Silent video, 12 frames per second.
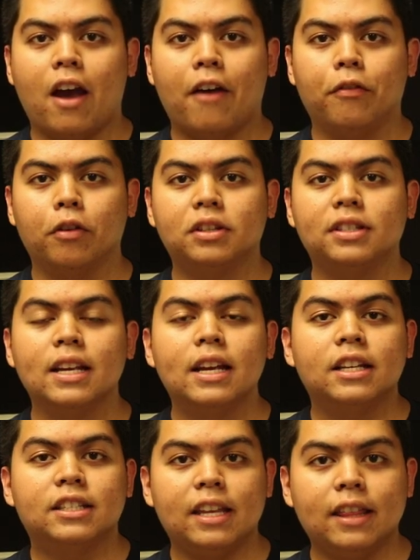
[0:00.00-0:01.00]
efforts,
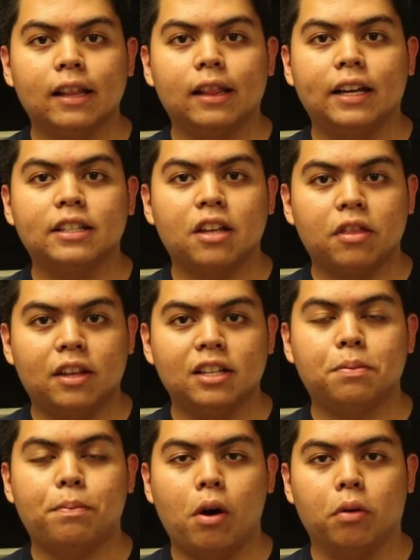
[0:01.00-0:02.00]
see the links on this
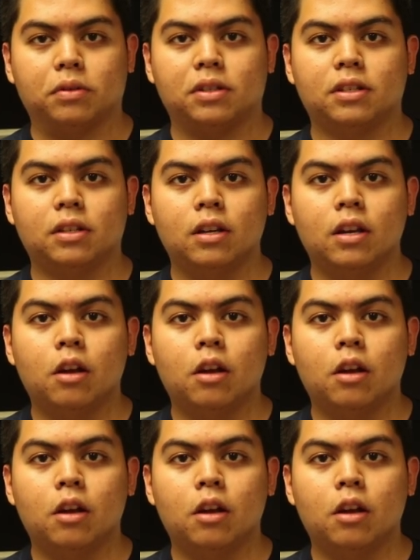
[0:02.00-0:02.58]
post.